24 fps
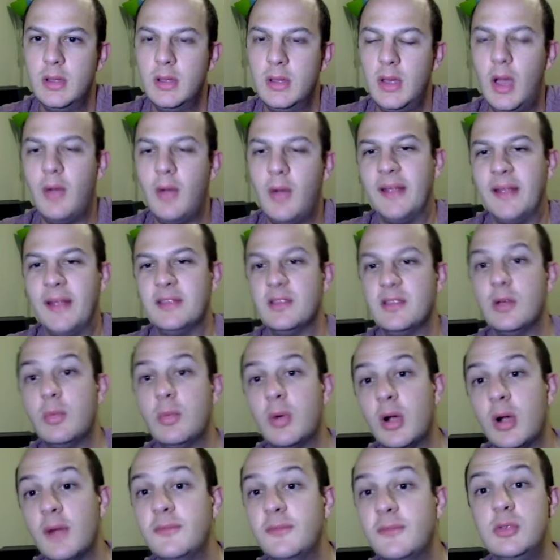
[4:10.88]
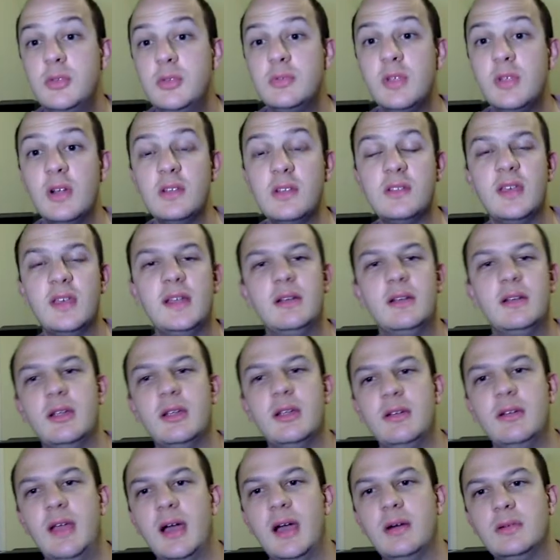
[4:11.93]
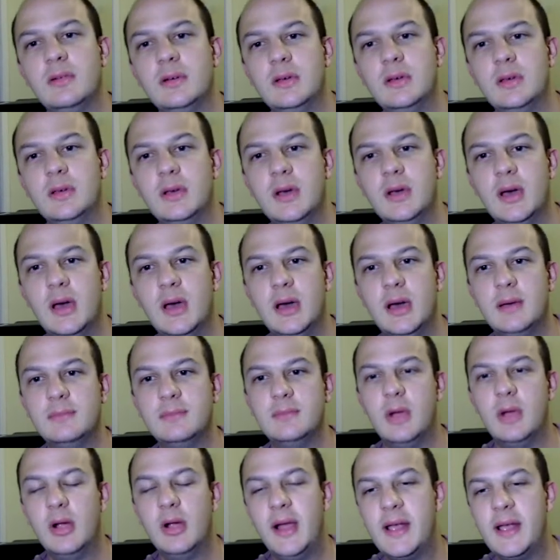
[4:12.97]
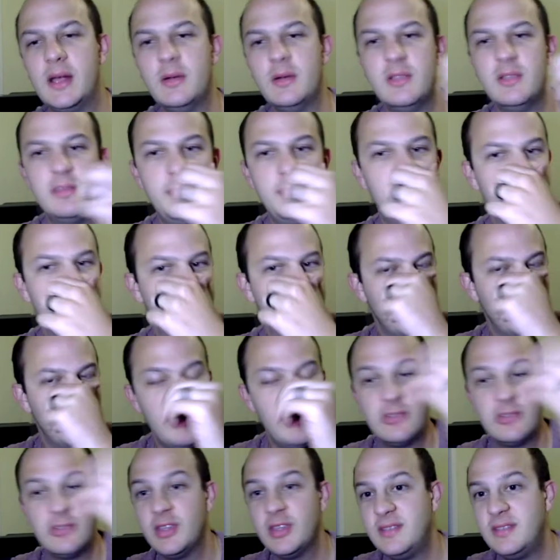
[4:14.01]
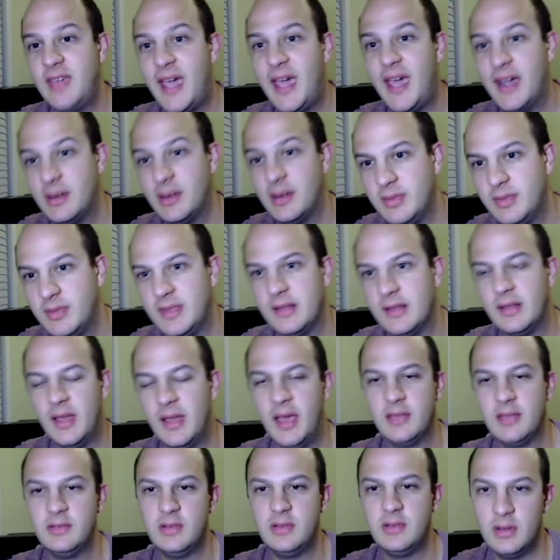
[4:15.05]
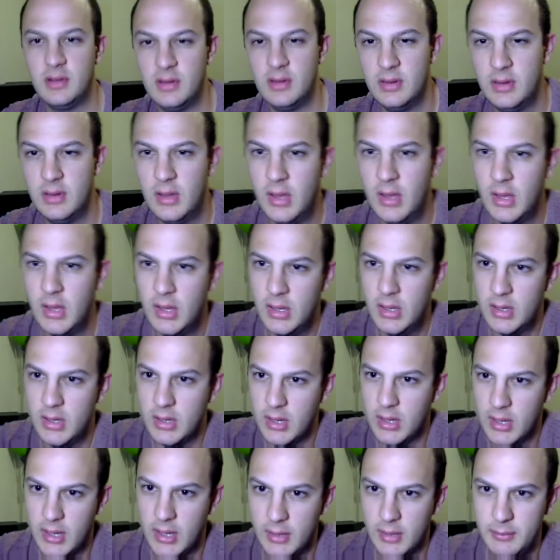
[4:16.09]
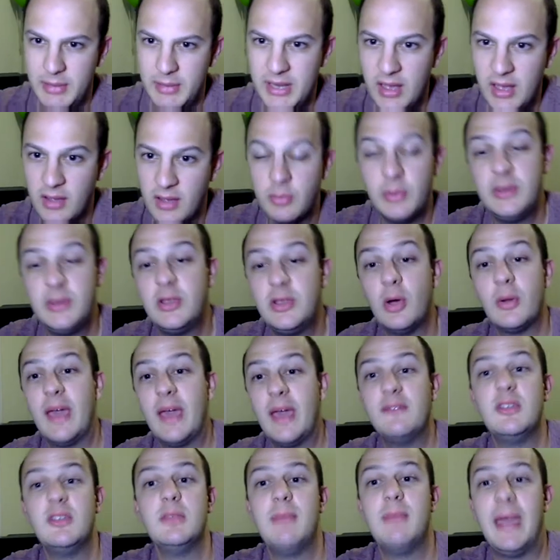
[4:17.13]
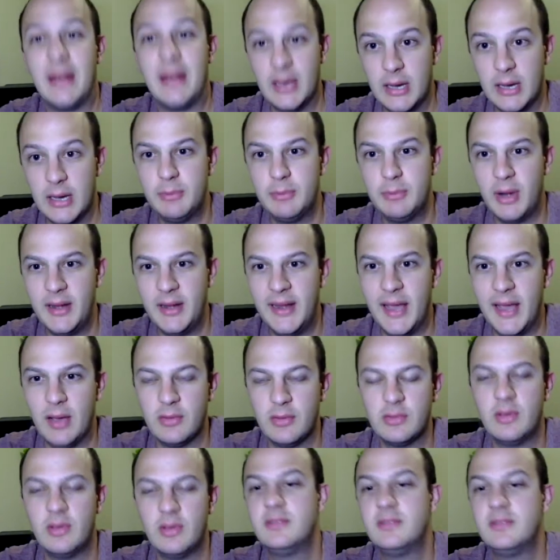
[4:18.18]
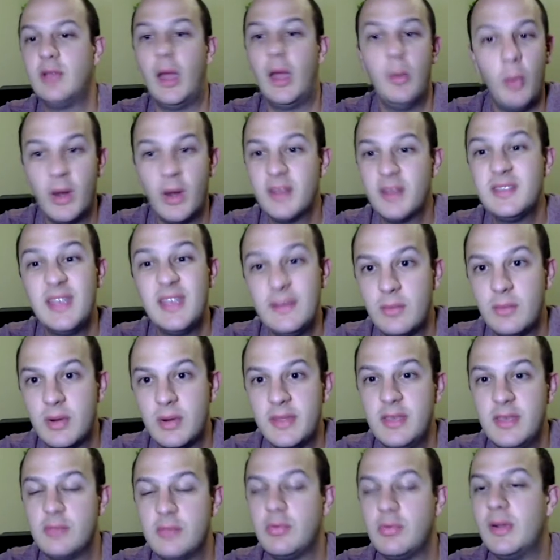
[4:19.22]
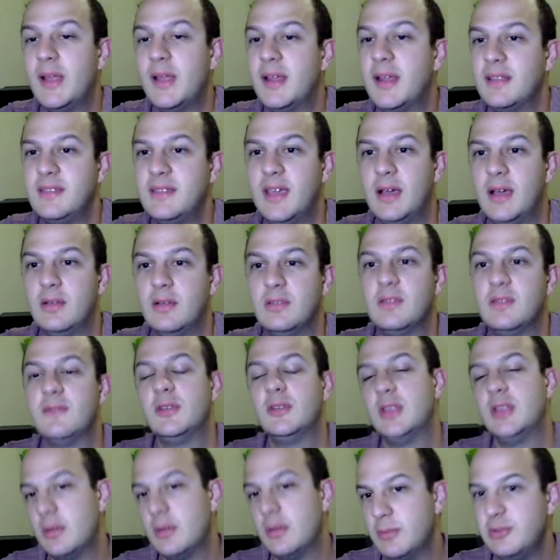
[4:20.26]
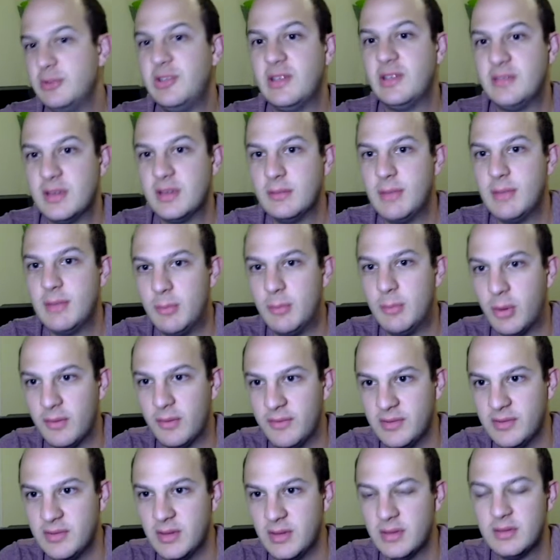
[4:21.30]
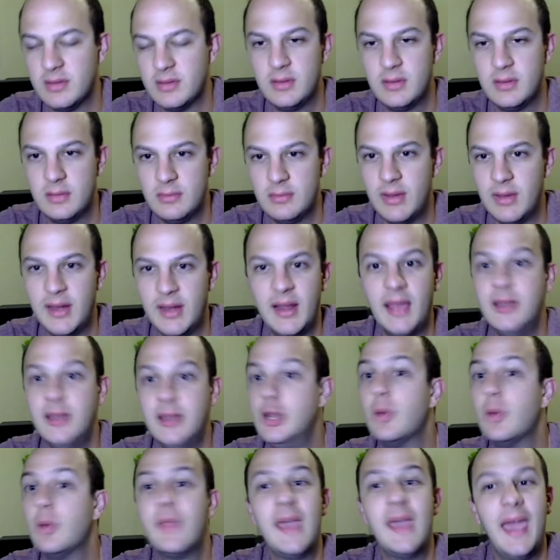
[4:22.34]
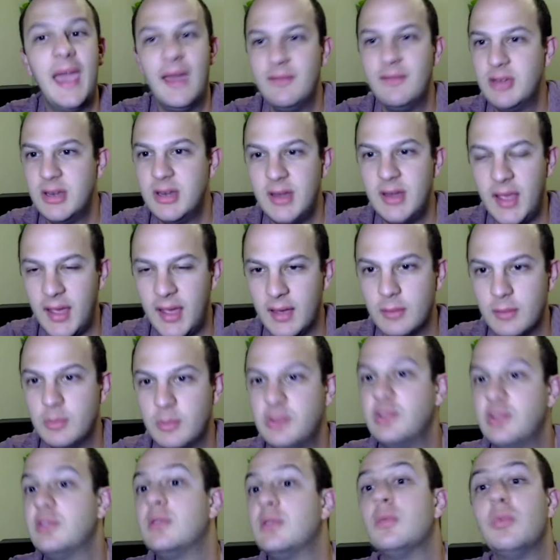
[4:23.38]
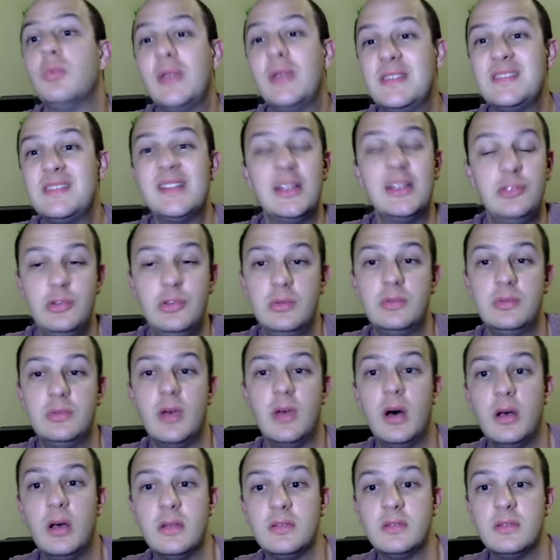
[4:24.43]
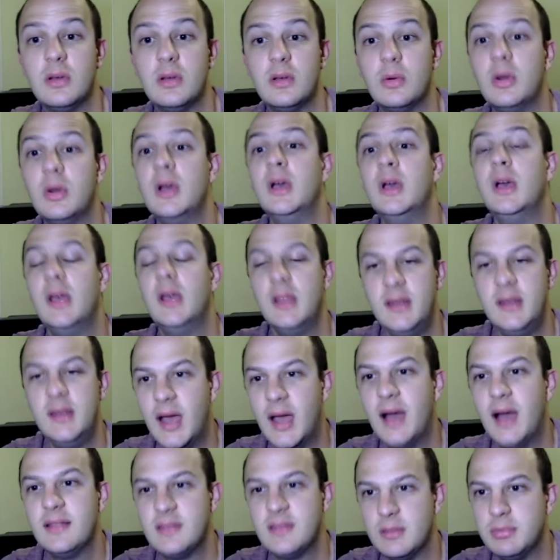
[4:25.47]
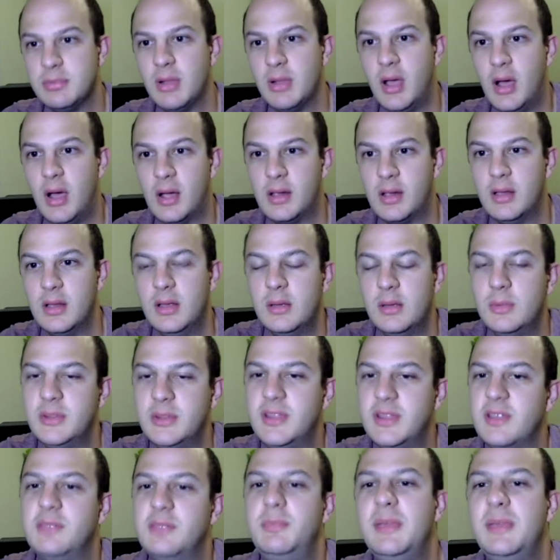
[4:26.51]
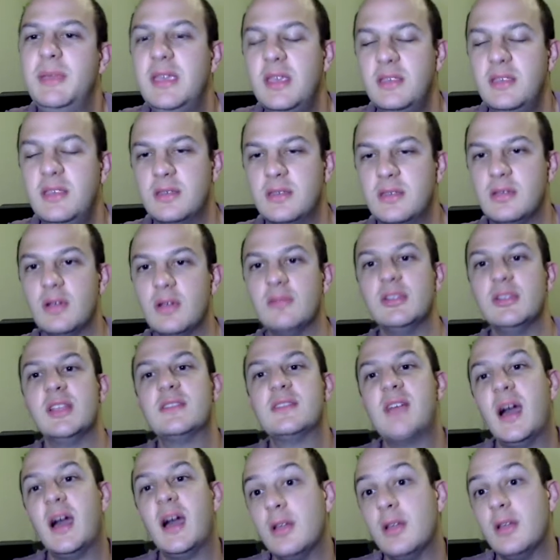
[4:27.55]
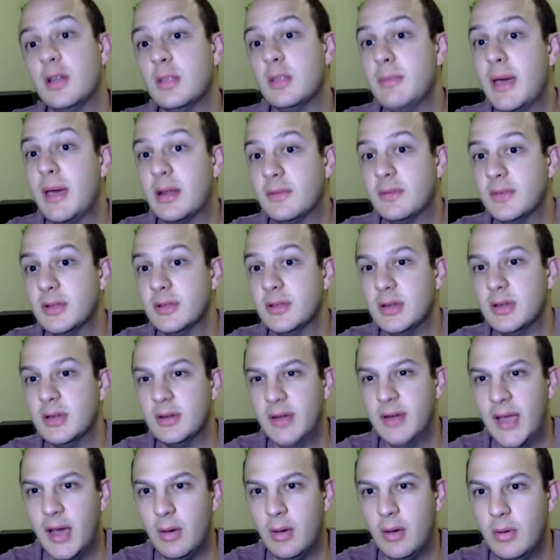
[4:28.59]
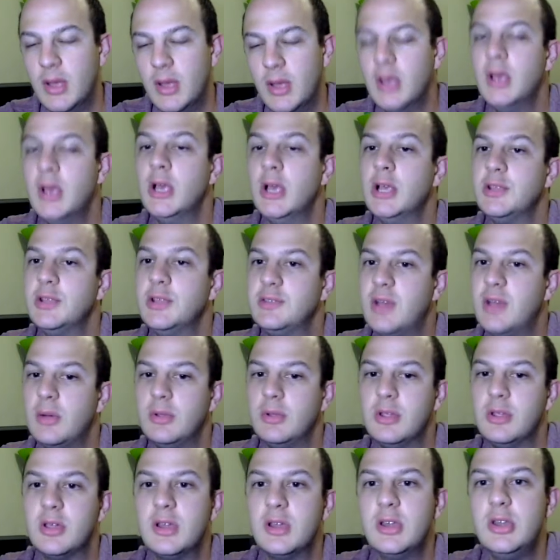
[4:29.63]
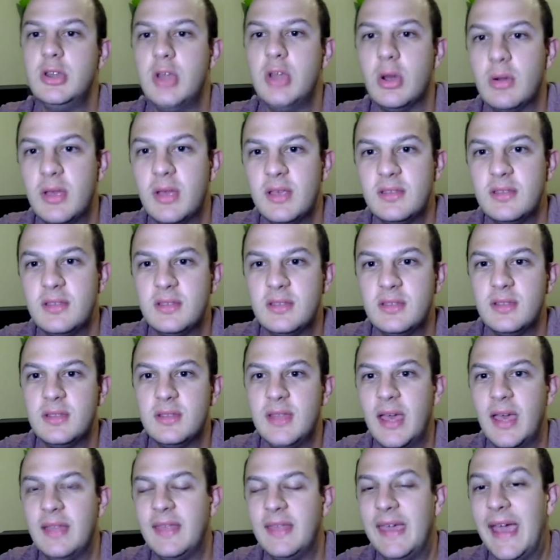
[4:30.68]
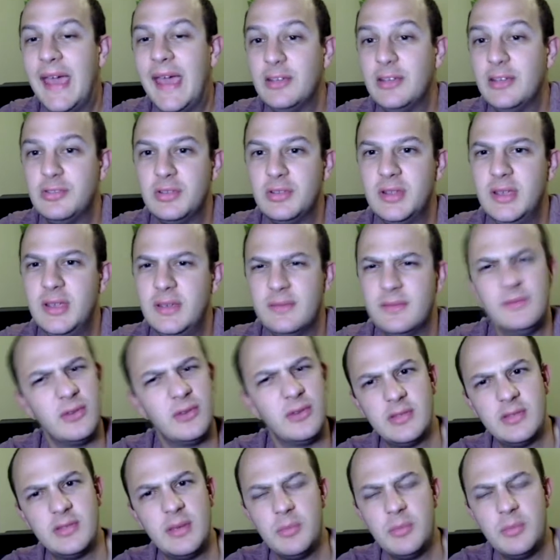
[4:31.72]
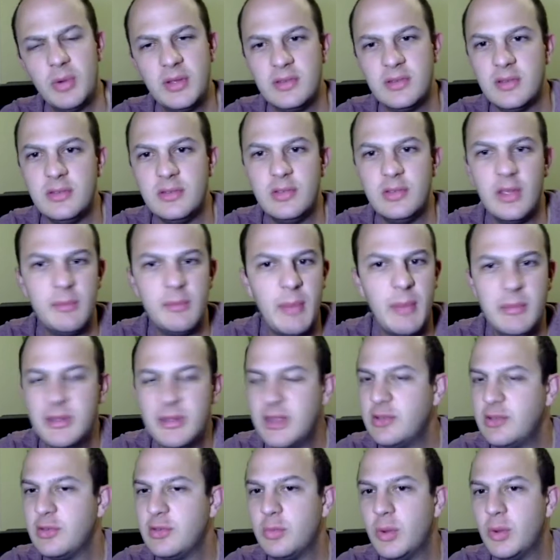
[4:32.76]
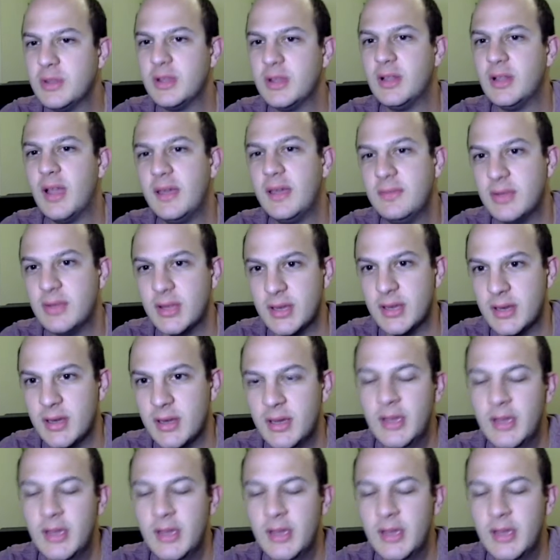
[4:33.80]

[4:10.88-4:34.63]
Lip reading: Alright, so we're a few turns later here now. Our Echo Inspector, I've actually attacked with it last turn because we don't have any mana up right now. So I want to save one of these Run Out of Towns for their Majestic Metamorphosis, right? I know they have it in hand, which is the reason I choose also not to block with this Speakeasy server that's gotten on the battlefield here now. So you're going to notice that they actually, for some reason, maybe they just want the lifelink,